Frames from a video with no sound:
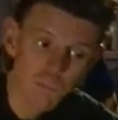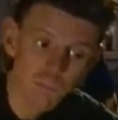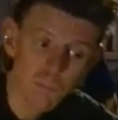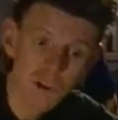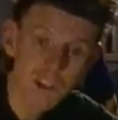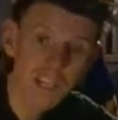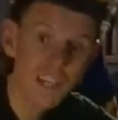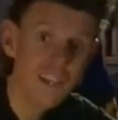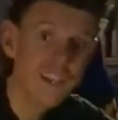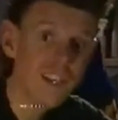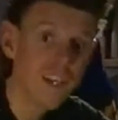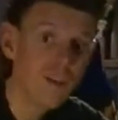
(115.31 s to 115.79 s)

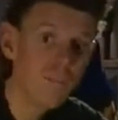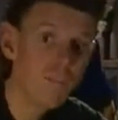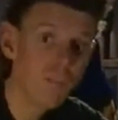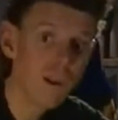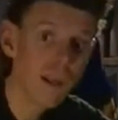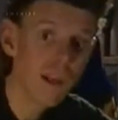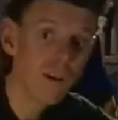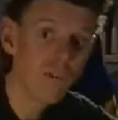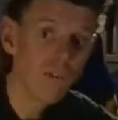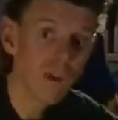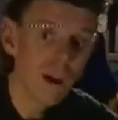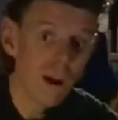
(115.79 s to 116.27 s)
but he did
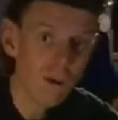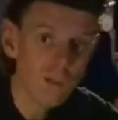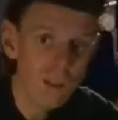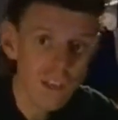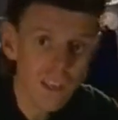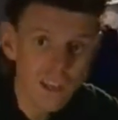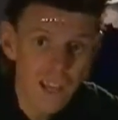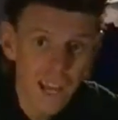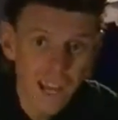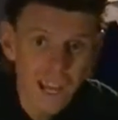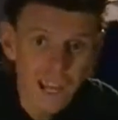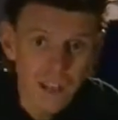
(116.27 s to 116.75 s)
play Rowdy
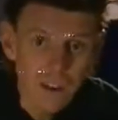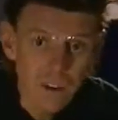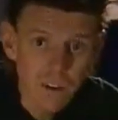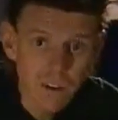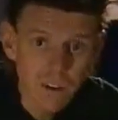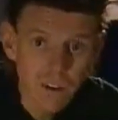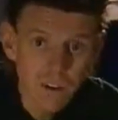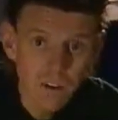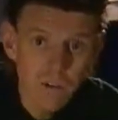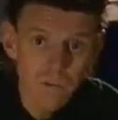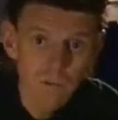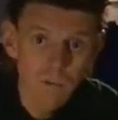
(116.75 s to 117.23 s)

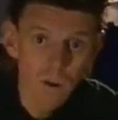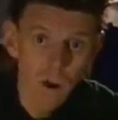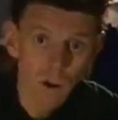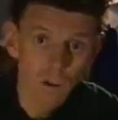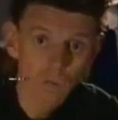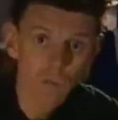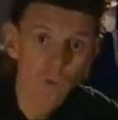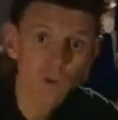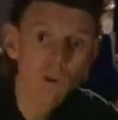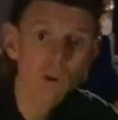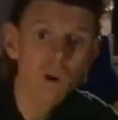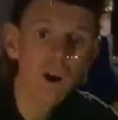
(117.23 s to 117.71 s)
Yates
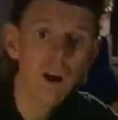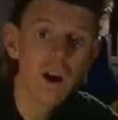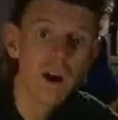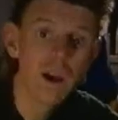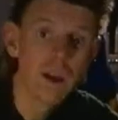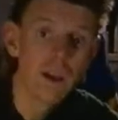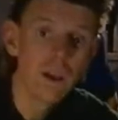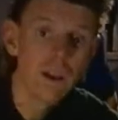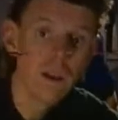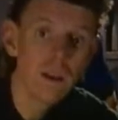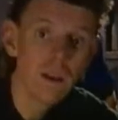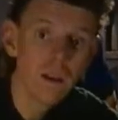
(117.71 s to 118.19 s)
on
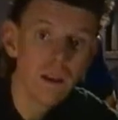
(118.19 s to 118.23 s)
Rawhide.